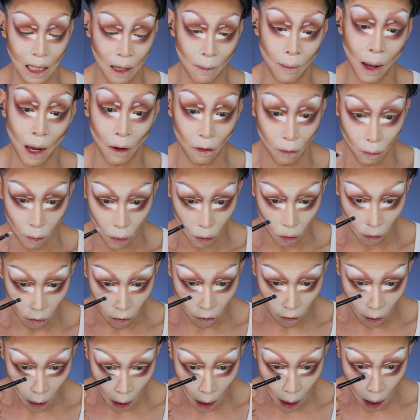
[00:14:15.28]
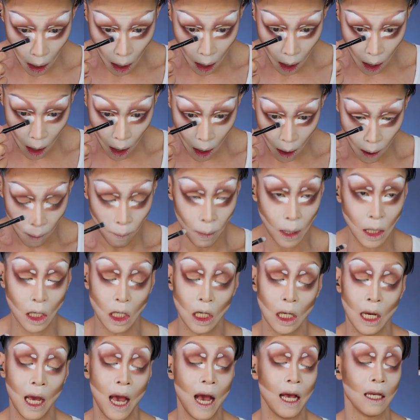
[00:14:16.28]
the mouth move. But
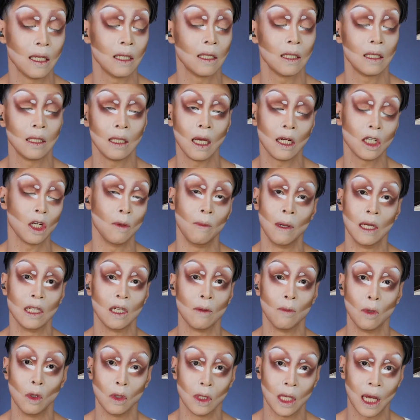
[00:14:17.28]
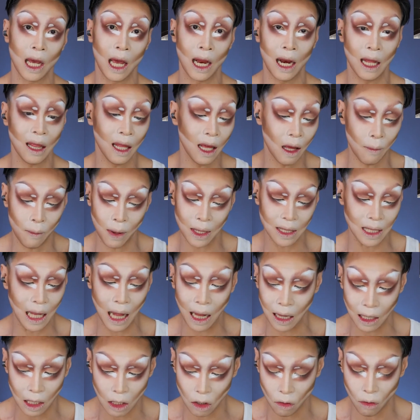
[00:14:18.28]
she has such amazing music and I think her
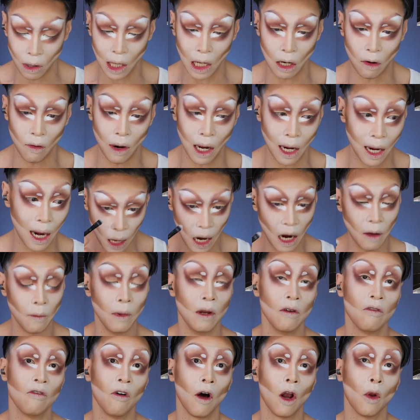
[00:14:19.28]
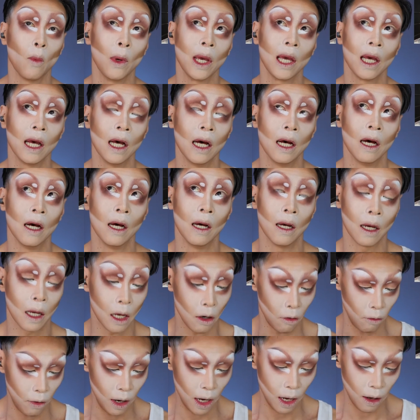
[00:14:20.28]
personality is really great. And I've been following her
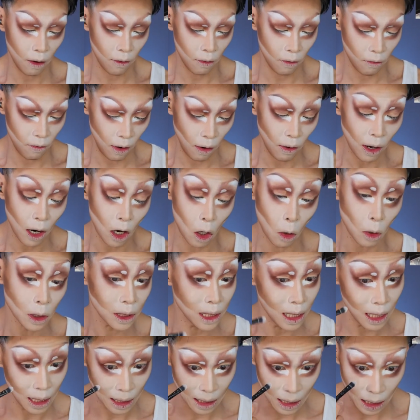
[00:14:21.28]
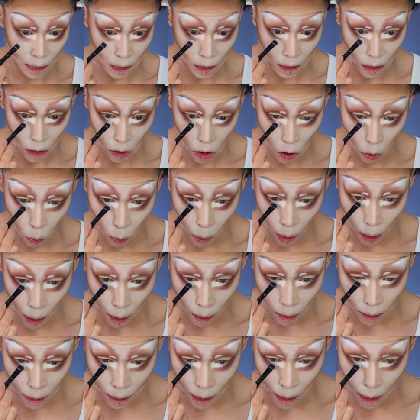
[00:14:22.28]
career very closely since she won
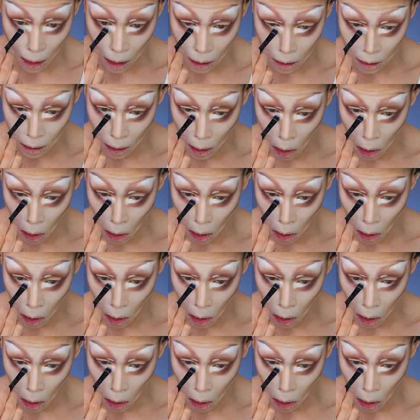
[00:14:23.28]
All Stars.